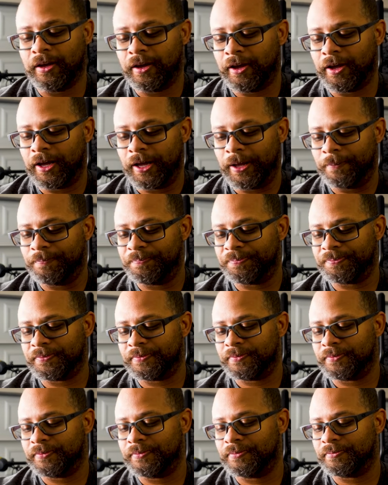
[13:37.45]

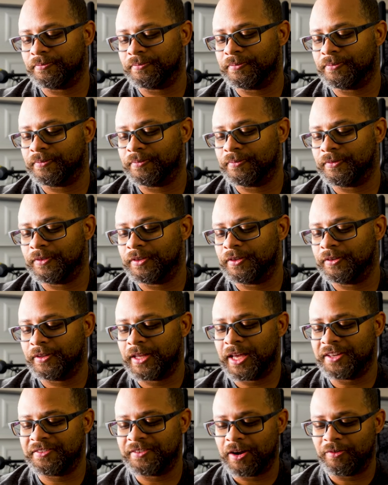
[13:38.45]

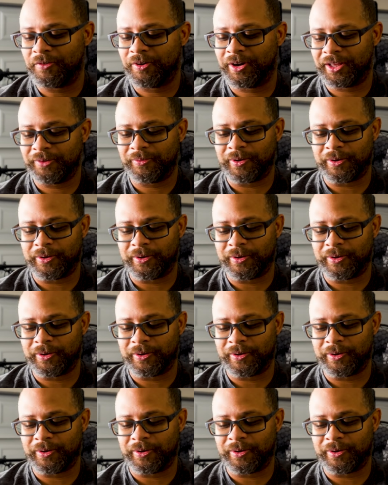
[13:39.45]
That's not really